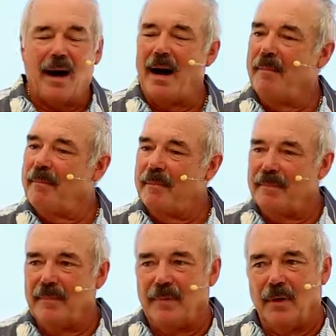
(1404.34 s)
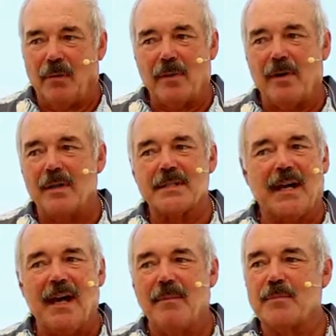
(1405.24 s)
I know there are
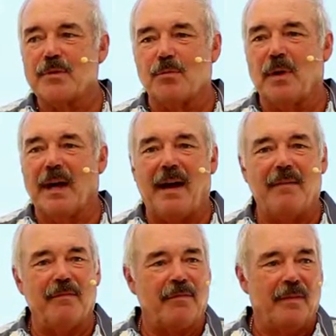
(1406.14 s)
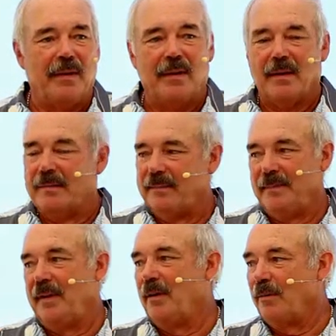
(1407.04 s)
times when I've,
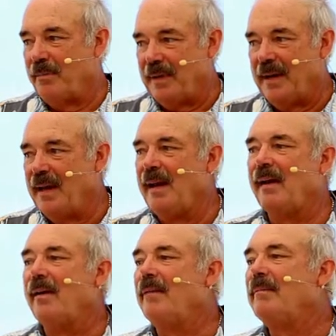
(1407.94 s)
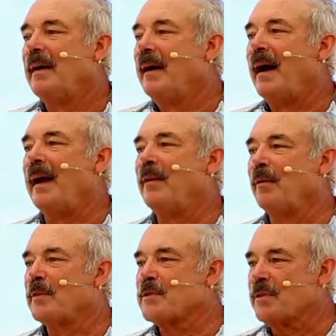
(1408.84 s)
you know, been here. I
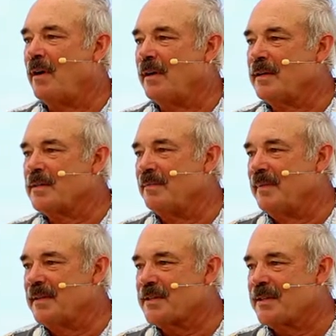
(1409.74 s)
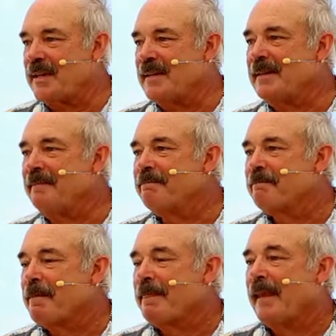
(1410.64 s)
know the songs have been sung.
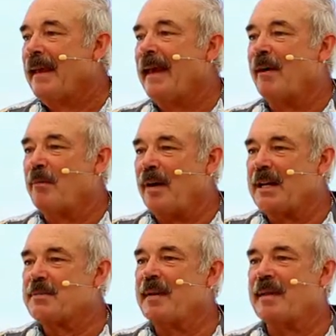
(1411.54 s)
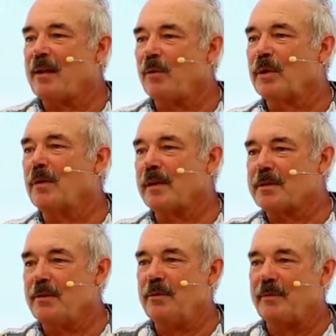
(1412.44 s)
It reminds me of that old
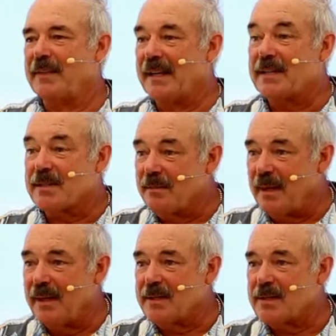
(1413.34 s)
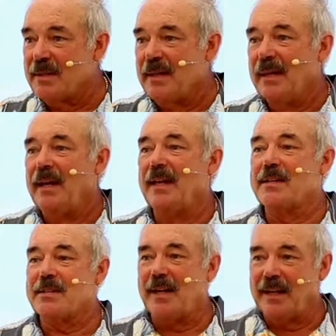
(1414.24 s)
cartoon of Dennis the Menace.
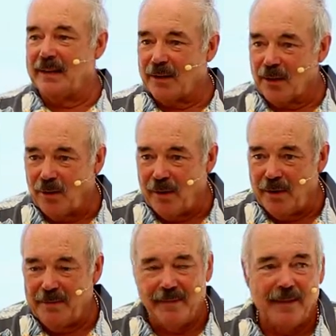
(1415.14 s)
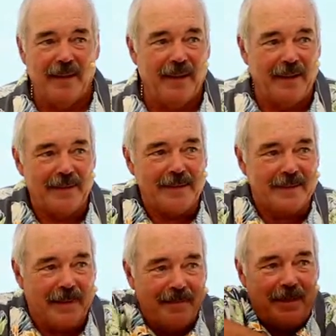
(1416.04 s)
He's sitting in the corner and he says,
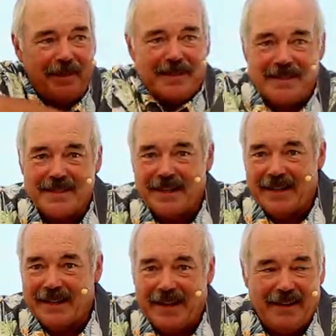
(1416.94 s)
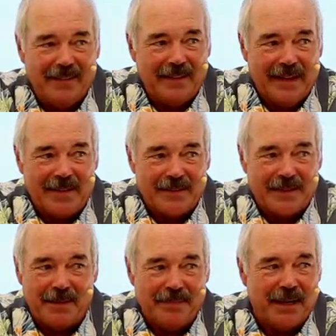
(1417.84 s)
I may be sitting down on the
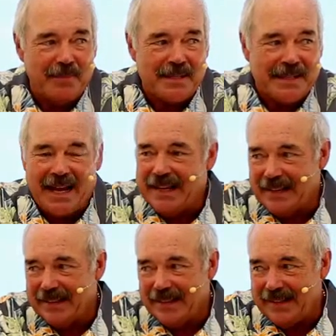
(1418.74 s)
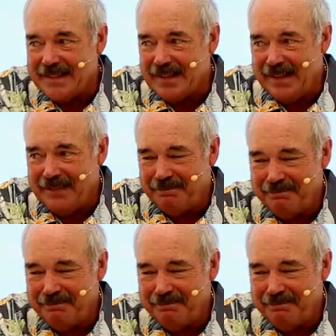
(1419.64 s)
outside, but I'm standing on the inside.